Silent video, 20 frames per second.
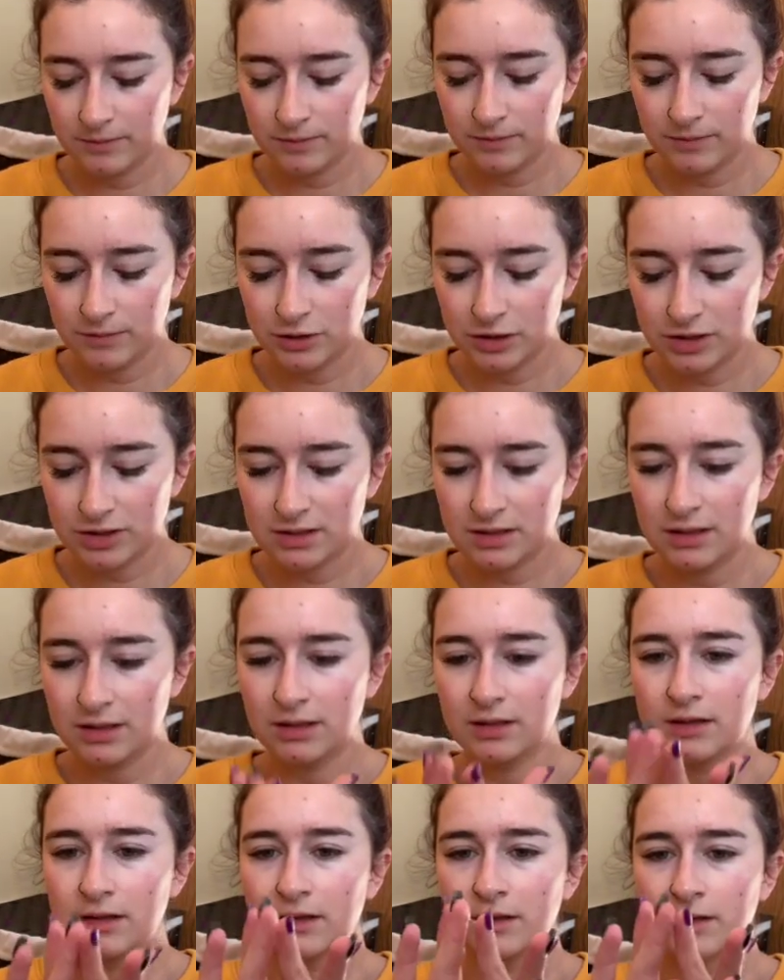Just
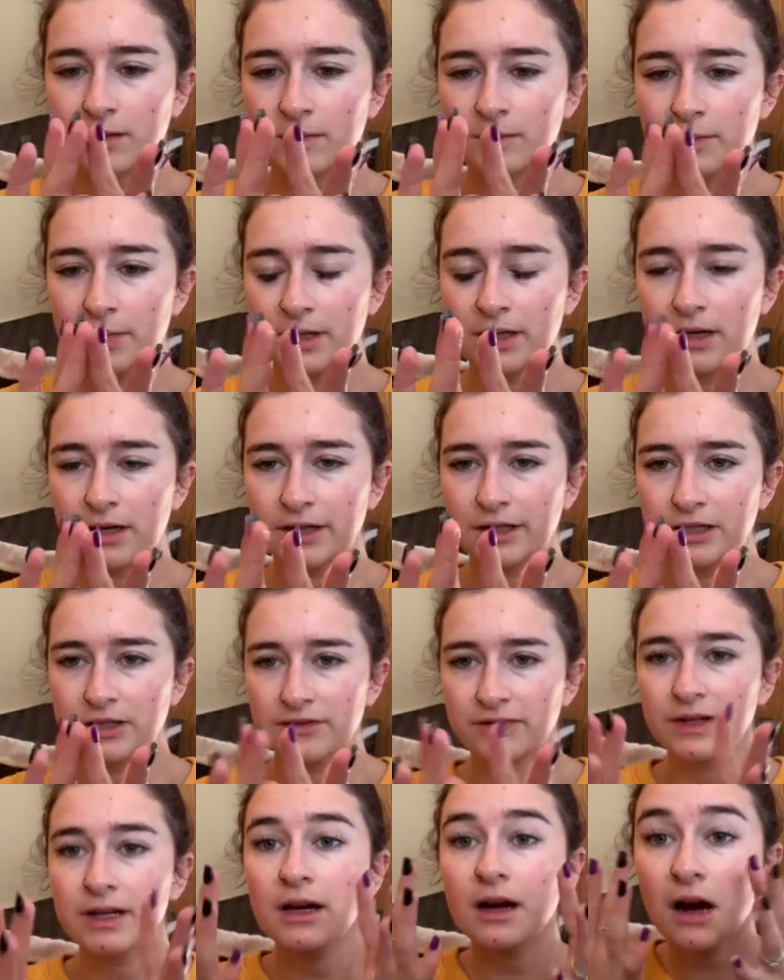put it on each
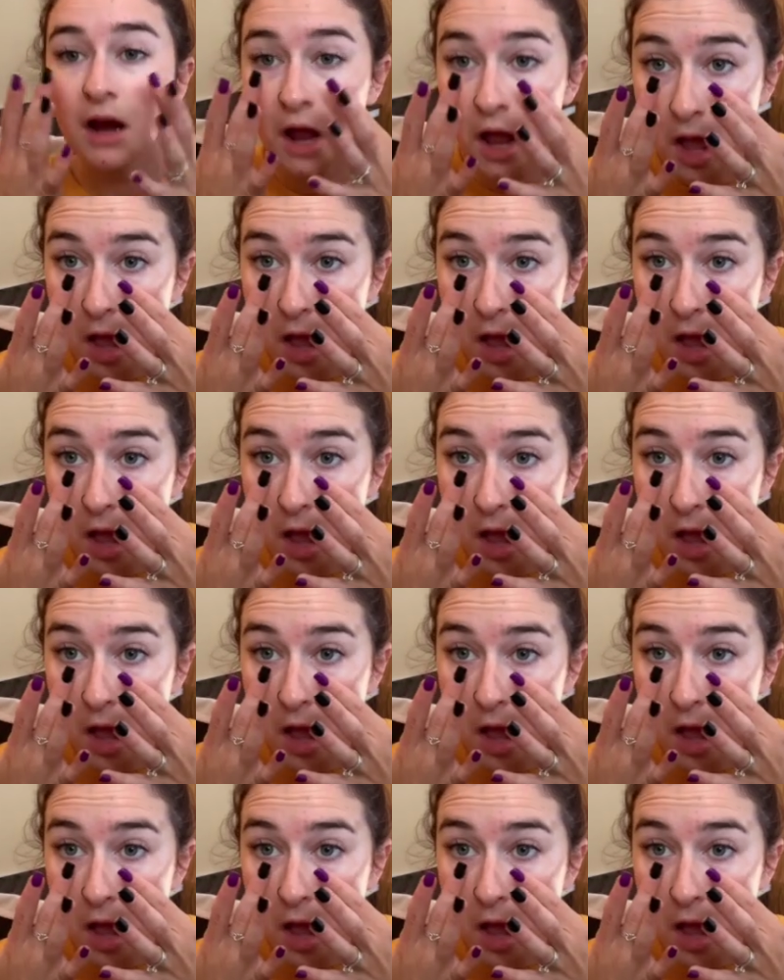finger,